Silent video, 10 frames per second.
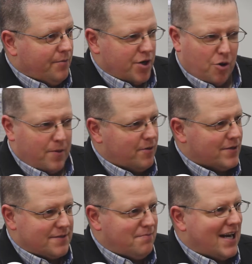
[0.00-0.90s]
but nobody
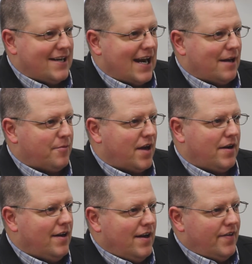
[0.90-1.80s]
was maintaining
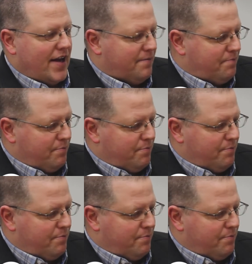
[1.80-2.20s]
them.